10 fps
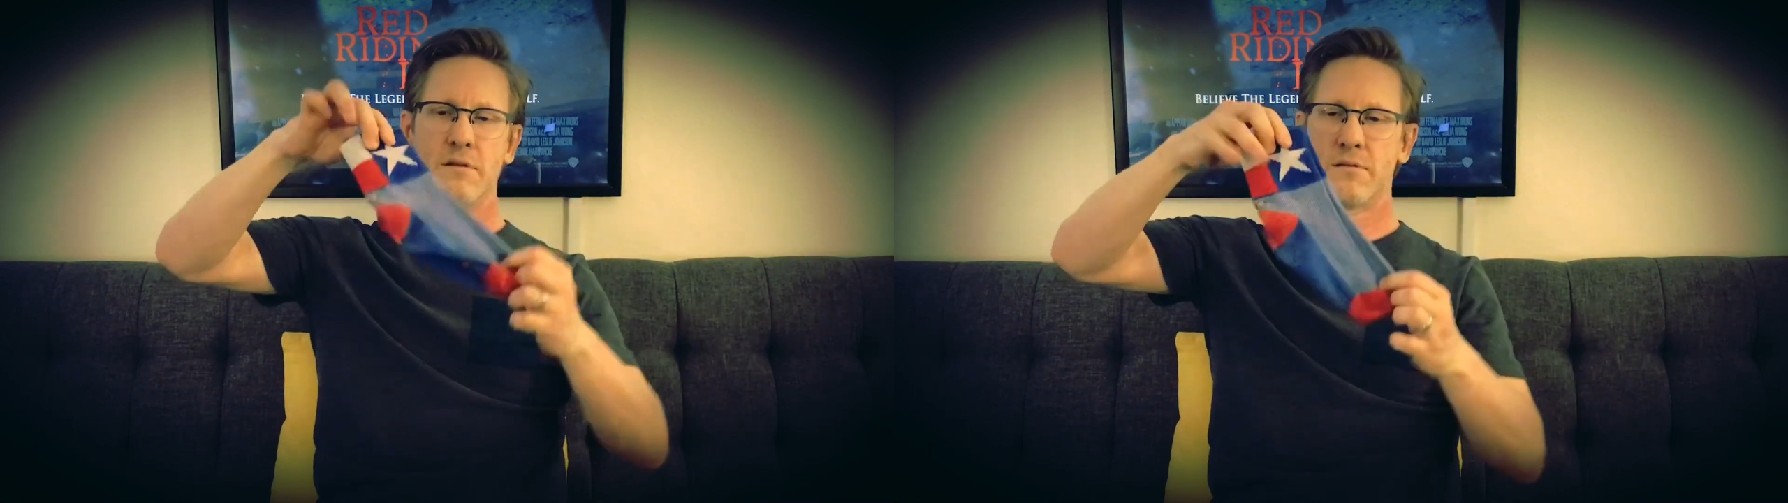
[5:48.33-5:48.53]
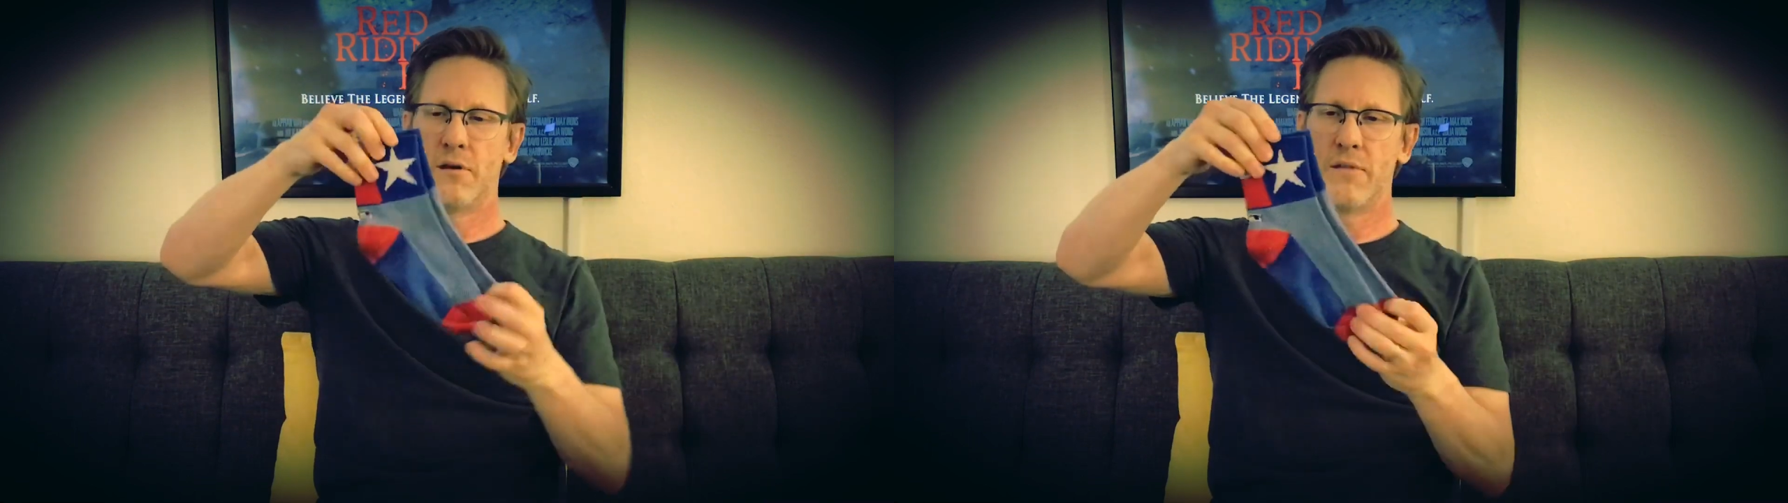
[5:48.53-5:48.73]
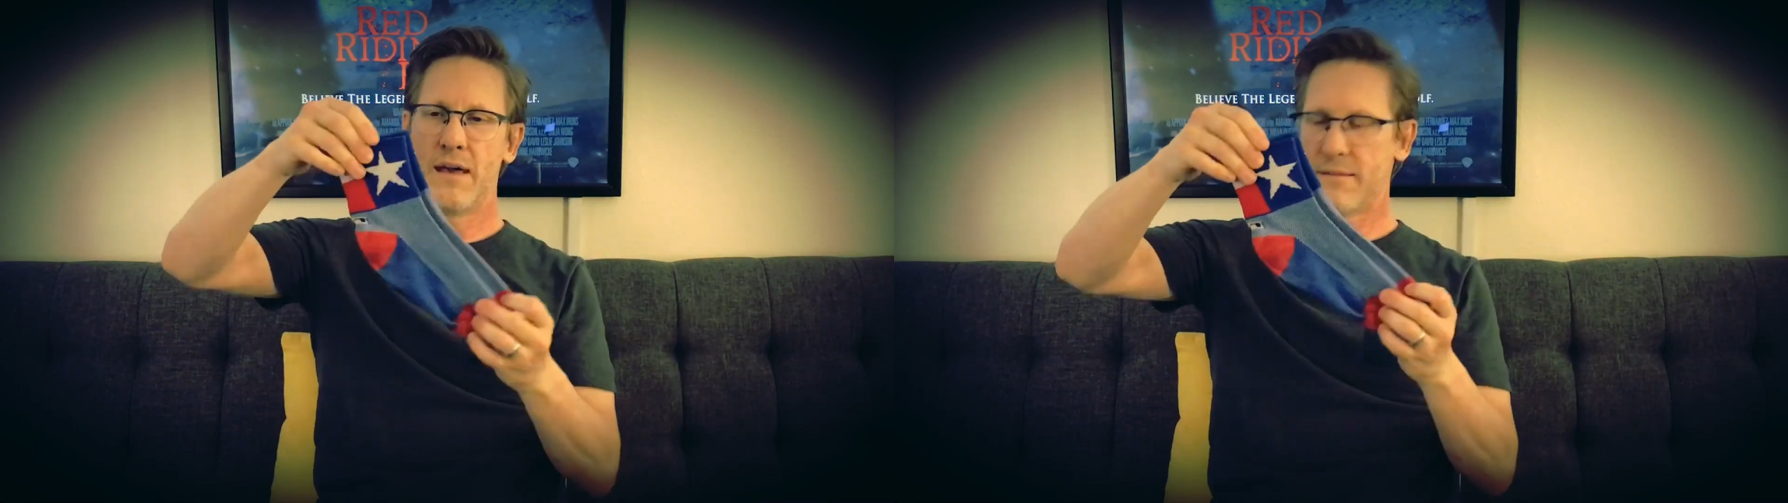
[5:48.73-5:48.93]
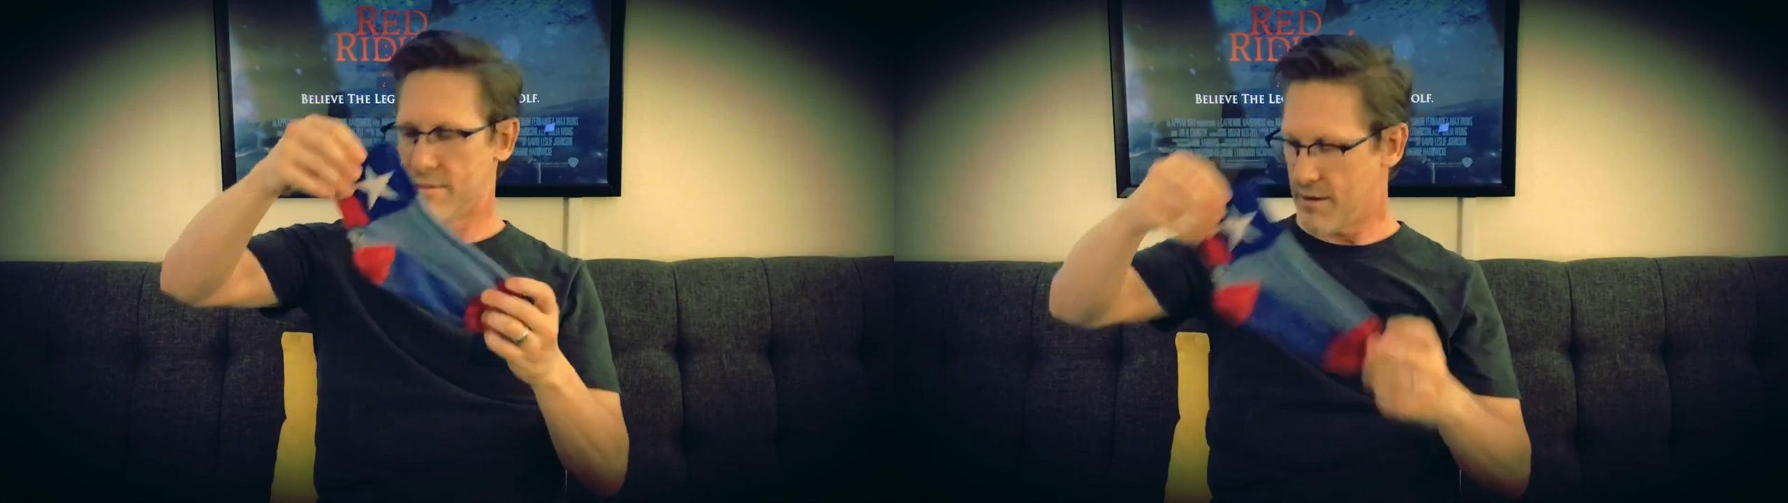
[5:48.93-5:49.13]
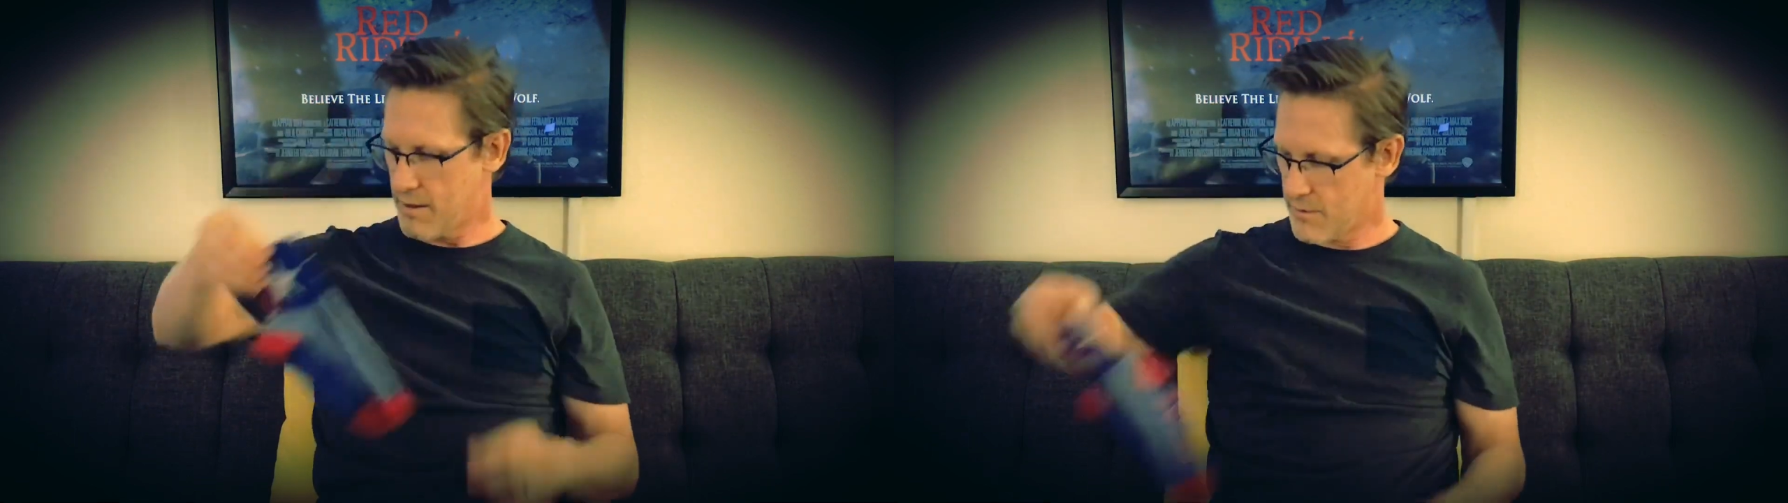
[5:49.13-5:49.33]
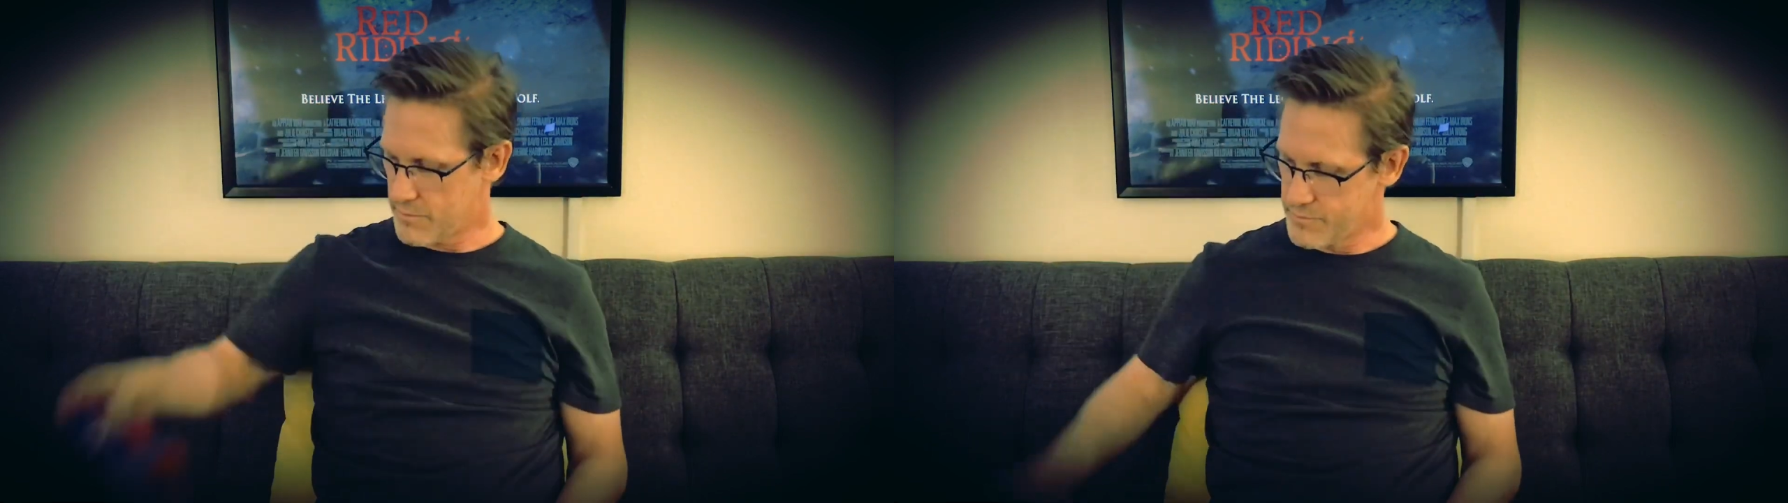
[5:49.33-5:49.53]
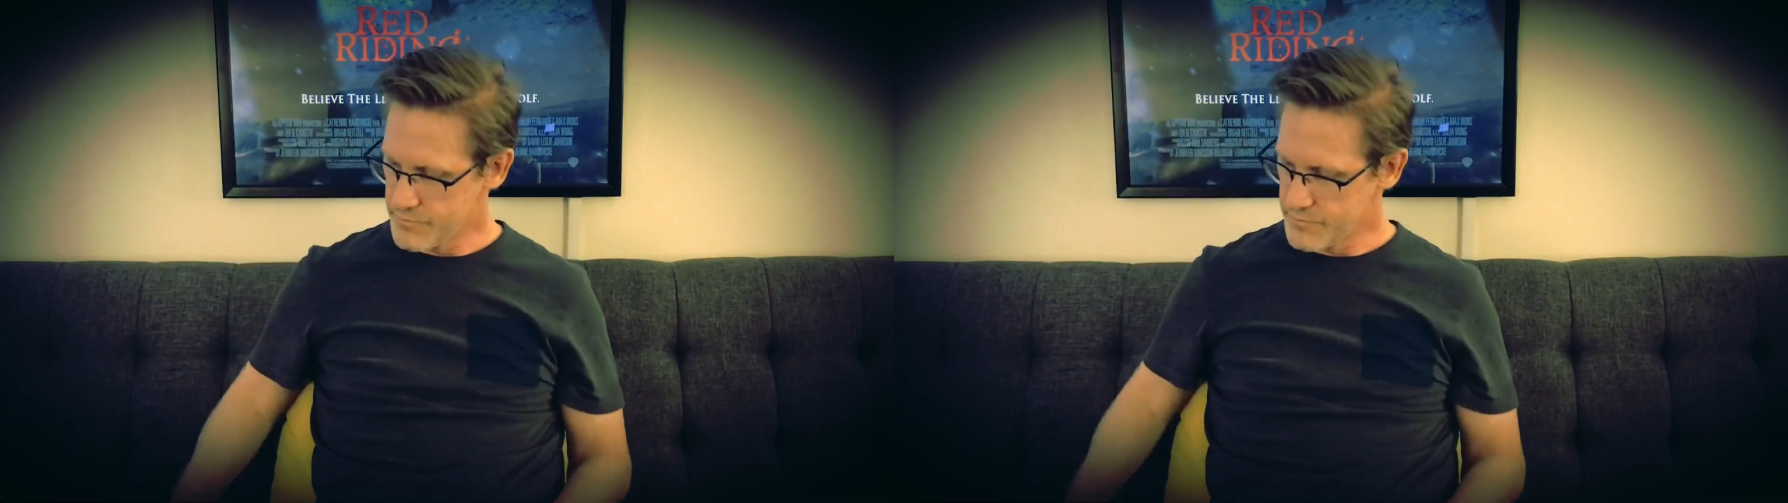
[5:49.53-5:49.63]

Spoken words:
So that's another